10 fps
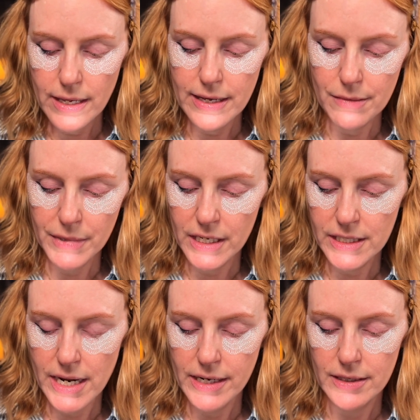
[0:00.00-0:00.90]
am going to
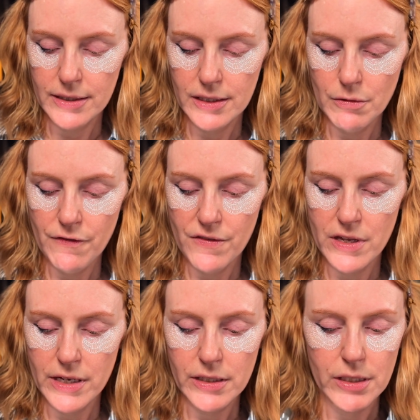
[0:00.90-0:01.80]
take some of
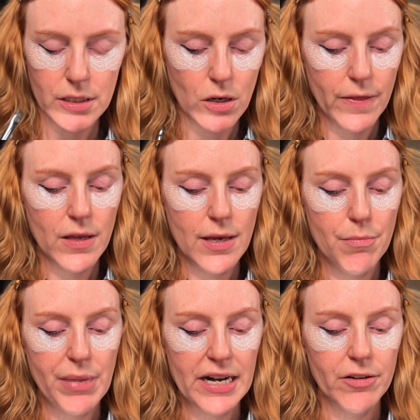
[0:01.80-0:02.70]
this on the
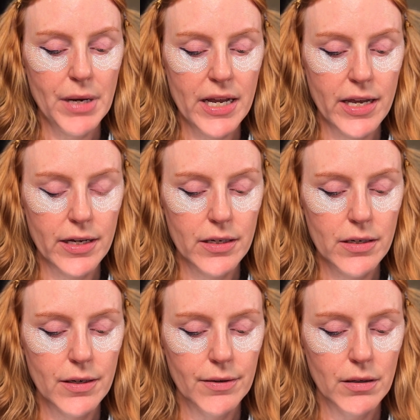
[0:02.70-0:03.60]
back of my
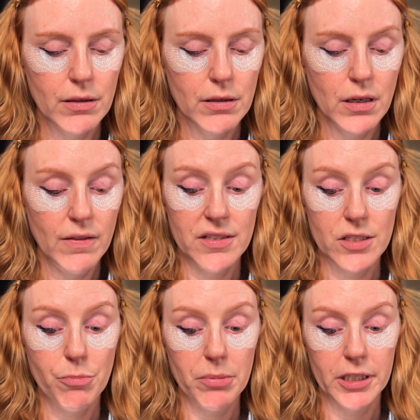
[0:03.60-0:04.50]
hand. This is
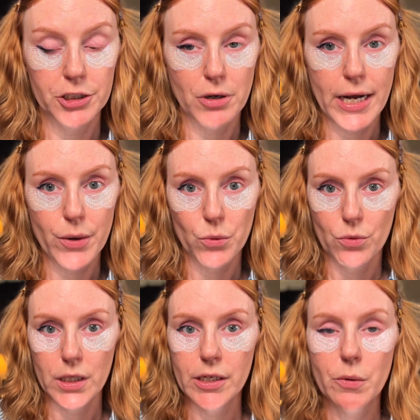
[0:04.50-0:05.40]
probably going to dry
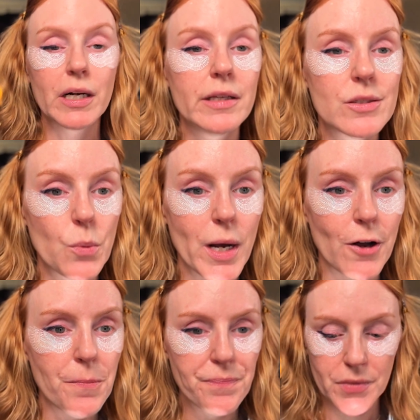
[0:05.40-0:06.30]
really quickly as
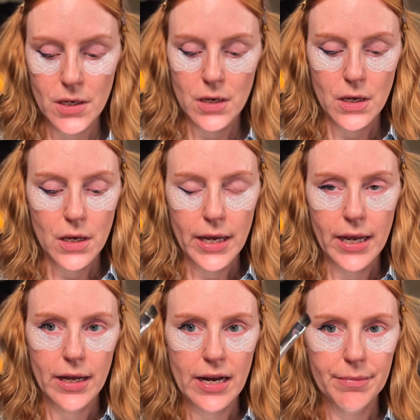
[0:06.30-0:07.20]
well.
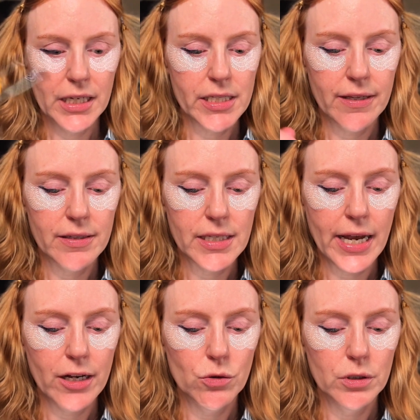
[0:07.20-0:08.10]
And I'm going to take this
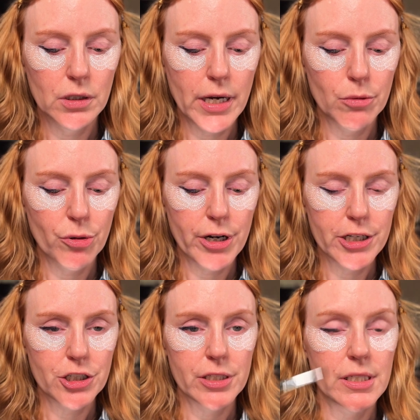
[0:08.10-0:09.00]
angled liner
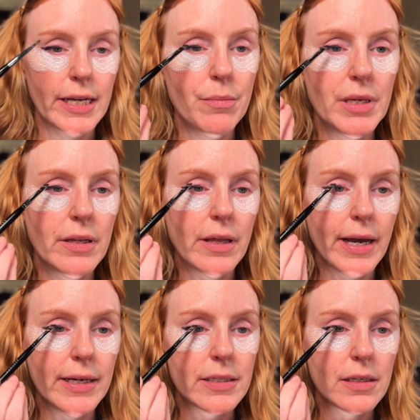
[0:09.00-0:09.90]
brush, stamp into
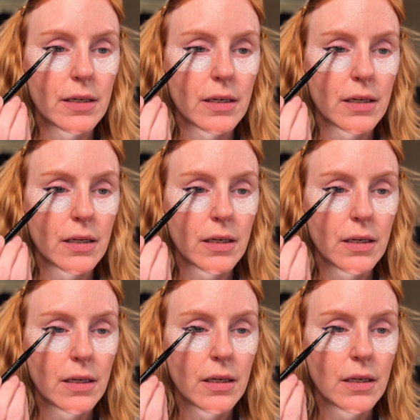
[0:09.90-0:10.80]
that.
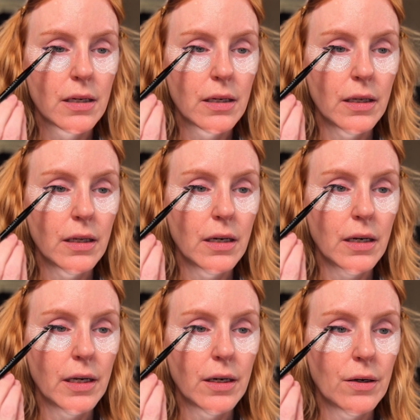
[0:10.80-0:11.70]
And
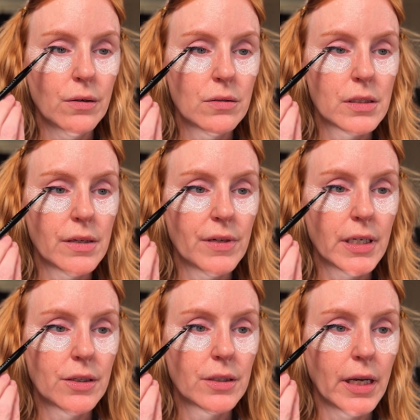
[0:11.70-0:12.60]
now see if I
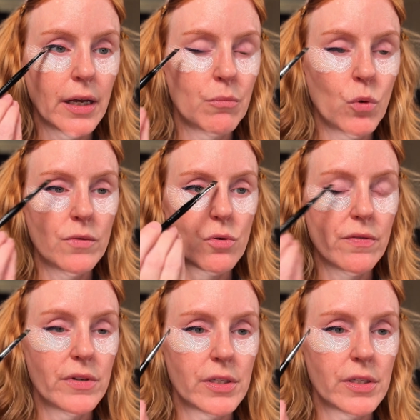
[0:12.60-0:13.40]
can create more of sort of this